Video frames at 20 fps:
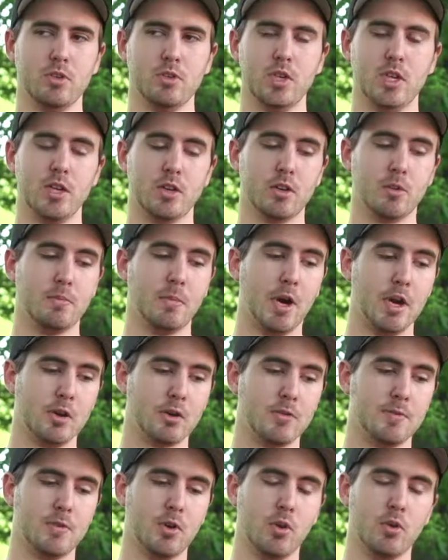you need a good
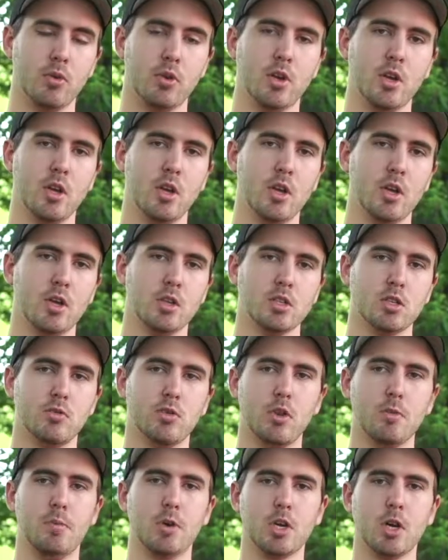microphone to
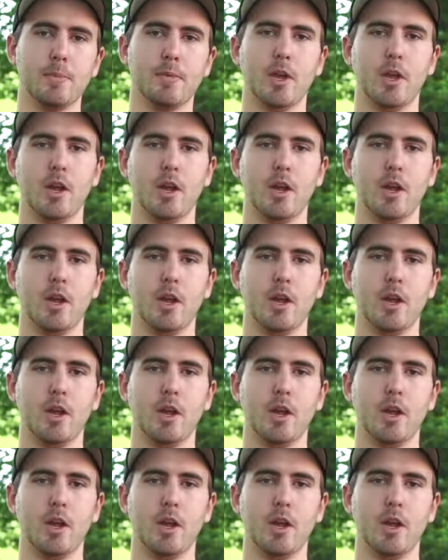really pick up